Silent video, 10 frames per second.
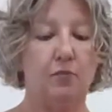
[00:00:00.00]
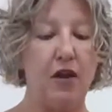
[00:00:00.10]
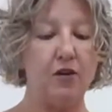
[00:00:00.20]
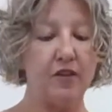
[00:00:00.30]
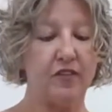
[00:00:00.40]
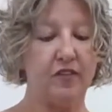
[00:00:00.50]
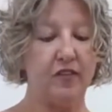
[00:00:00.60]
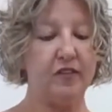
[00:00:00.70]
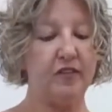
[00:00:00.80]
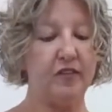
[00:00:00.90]
Parents,
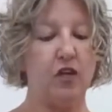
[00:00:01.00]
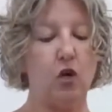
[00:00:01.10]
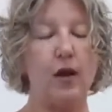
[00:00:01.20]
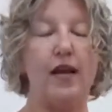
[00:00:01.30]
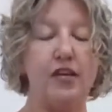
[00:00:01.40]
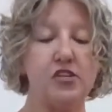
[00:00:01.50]
this is a great